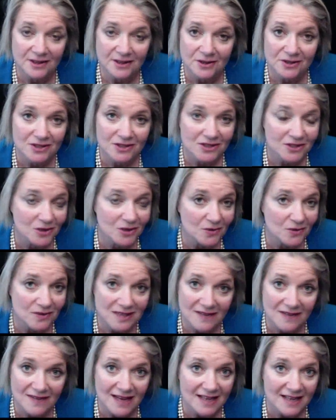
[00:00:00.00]
don't save
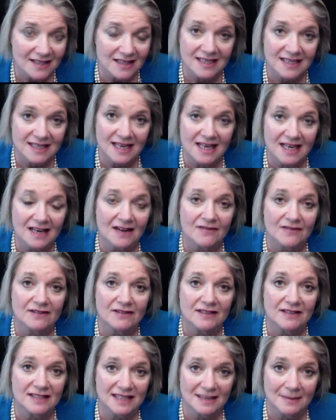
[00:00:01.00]
that to the day of your
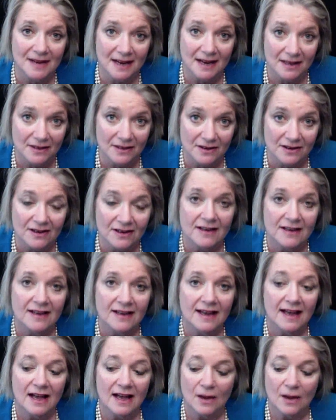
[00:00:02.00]
exam either.
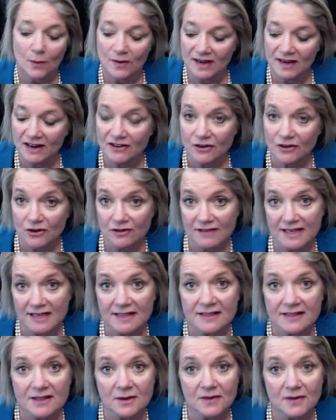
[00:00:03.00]
We are notaries,
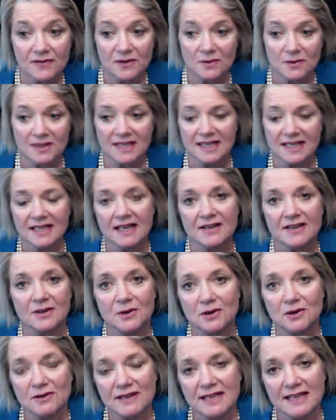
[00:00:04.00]
so if you need a
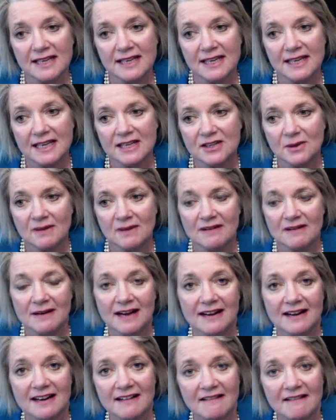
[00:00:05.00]
notary and you're in our
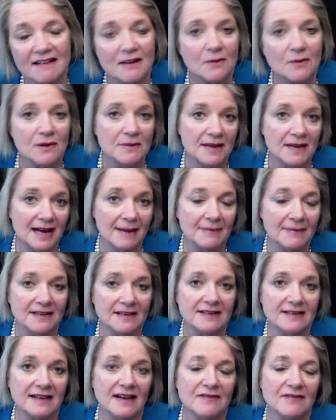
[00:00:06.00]
area, we'd be happy to
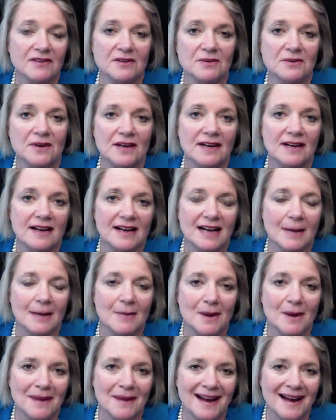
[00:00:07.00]
have you come on
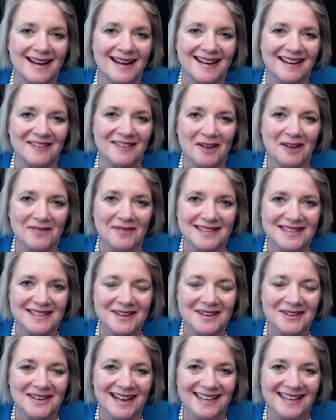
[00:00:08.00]
by our office, okay?